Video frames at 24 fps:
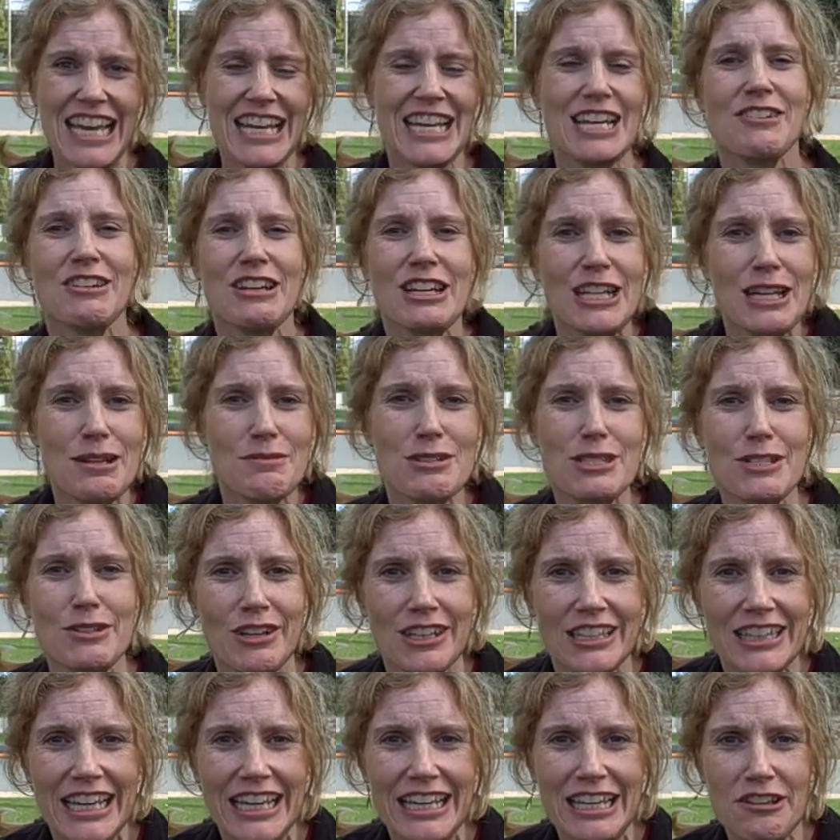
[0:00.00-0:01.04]
Now when it comes to
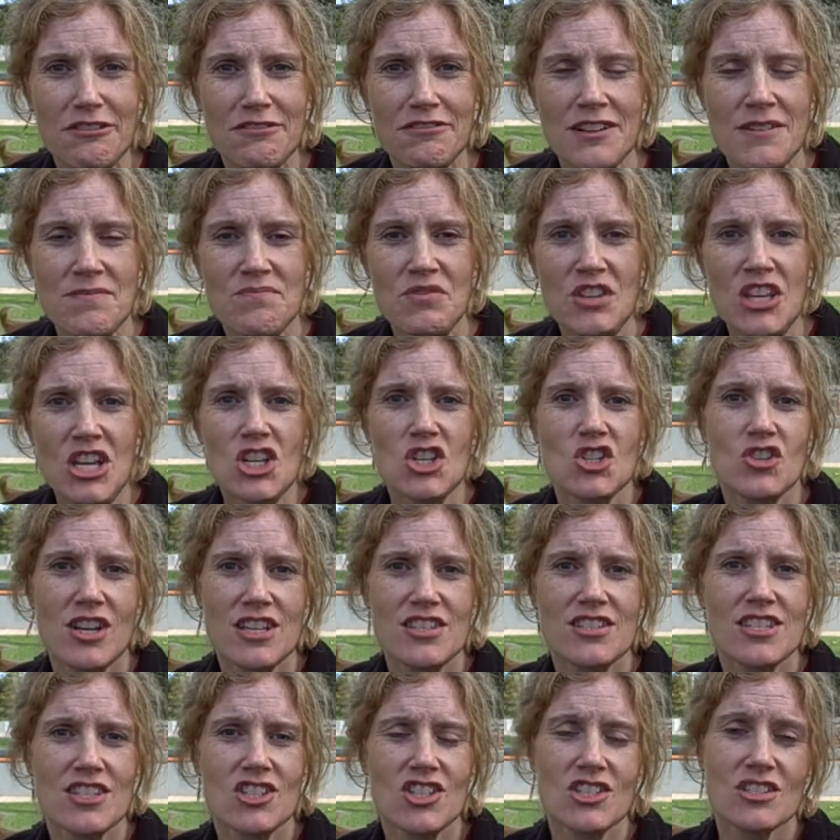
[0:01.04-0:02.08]
our life,
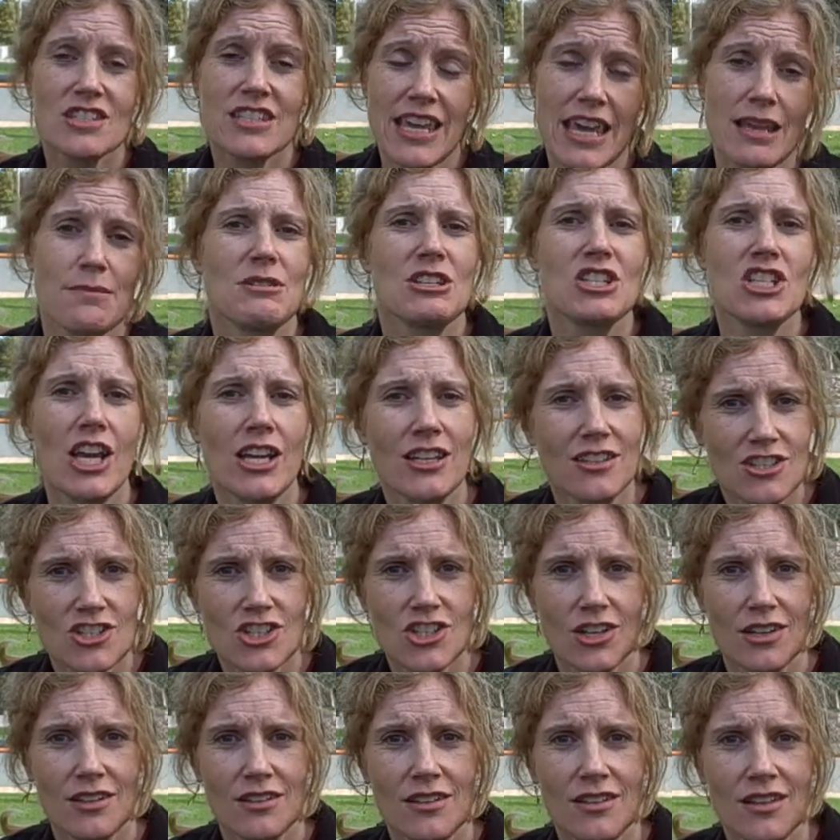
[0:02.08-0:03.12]
transitions can be
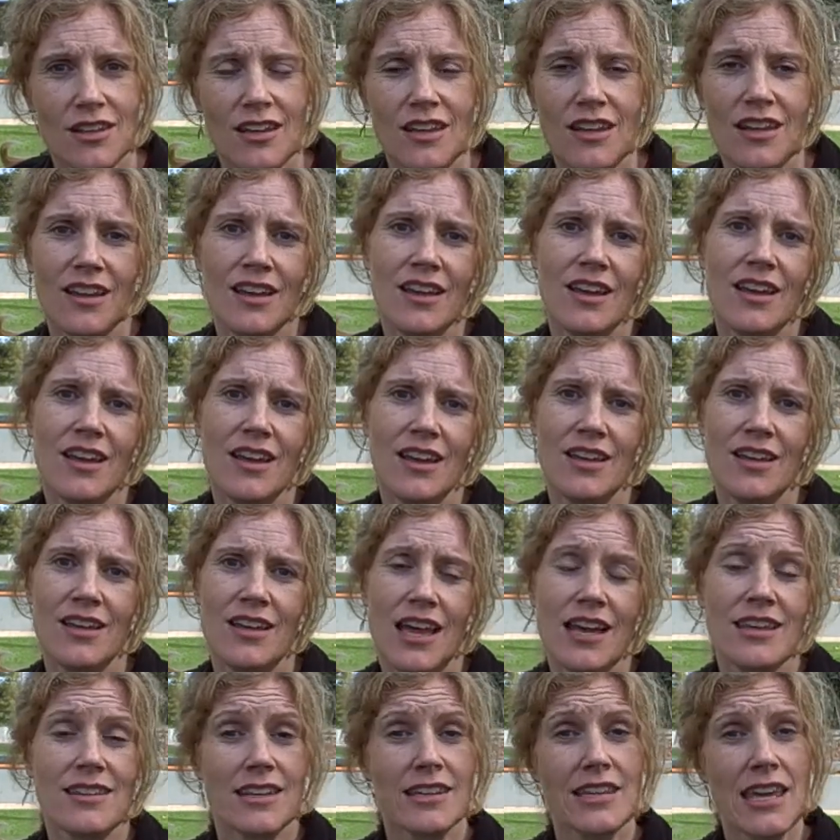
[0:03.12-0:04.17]
challenging,
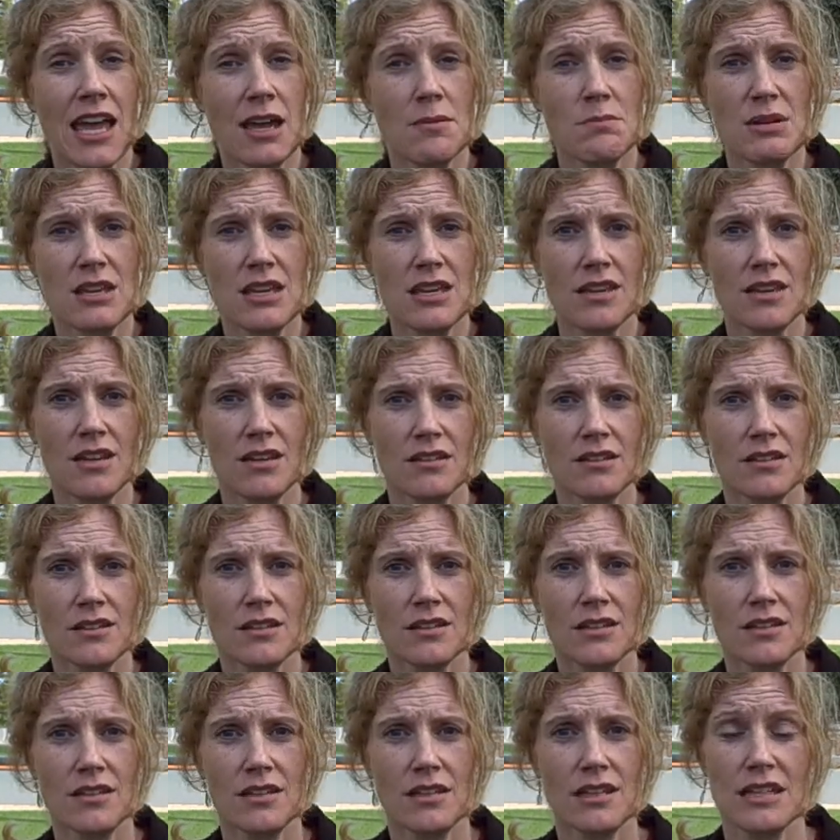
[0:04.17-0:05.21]
and they can be
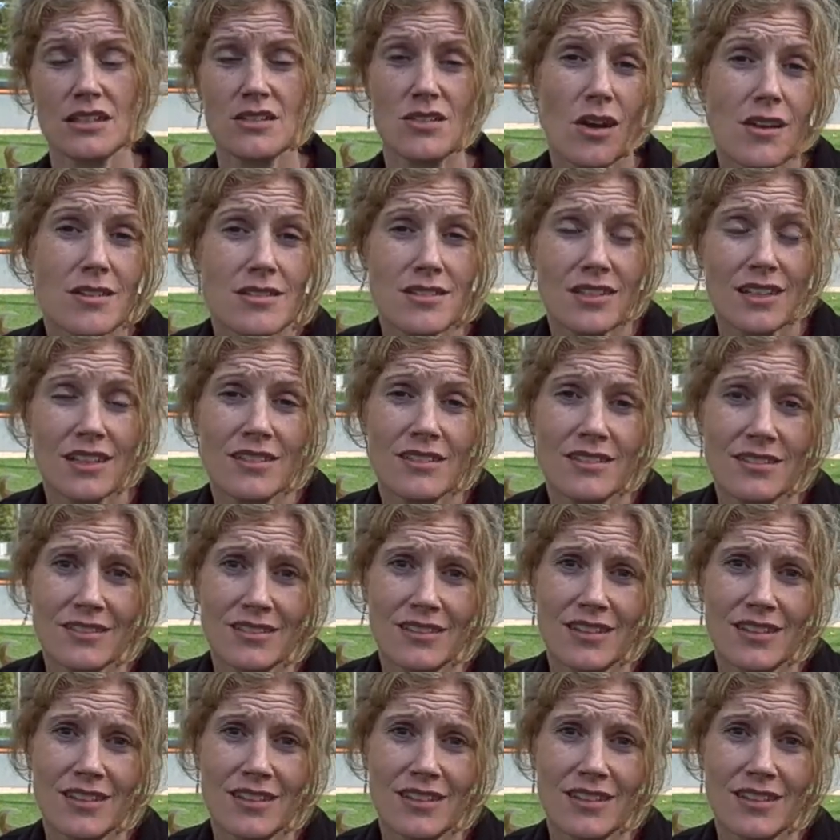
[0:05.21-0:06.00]
exhausting,